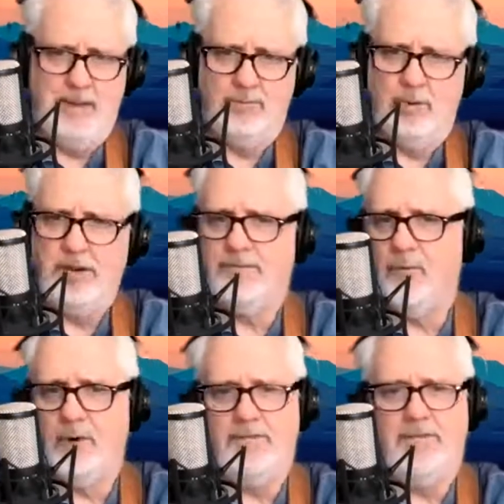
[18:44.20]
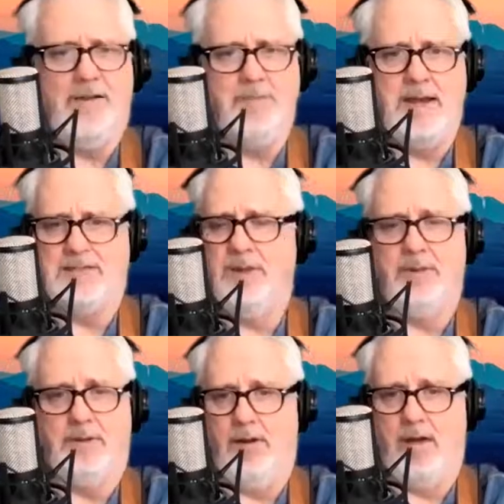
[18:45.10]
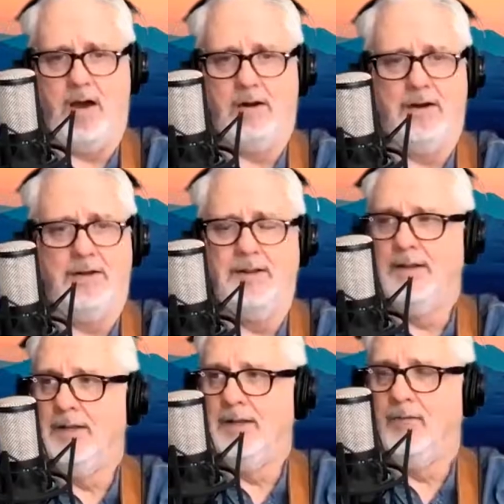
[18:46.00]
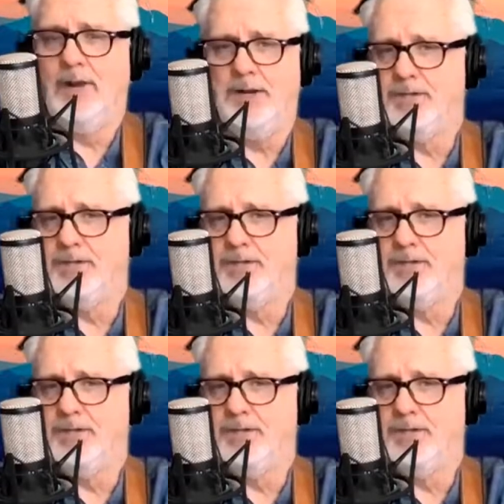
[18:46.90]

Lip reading: We'll be here 45 minutes, maybe a little longer. We're going to